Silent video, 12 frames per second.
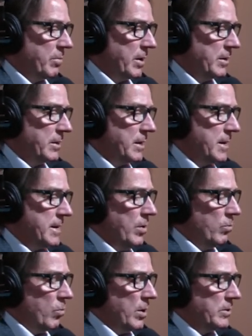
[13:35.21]
then but
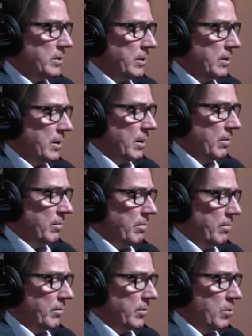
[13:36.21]
what was it that
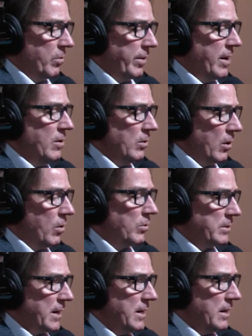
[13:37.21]
you were there a
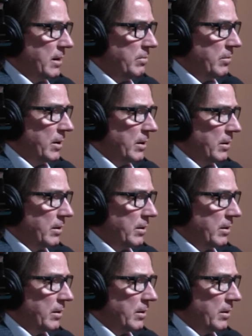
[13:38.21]
long time, sure.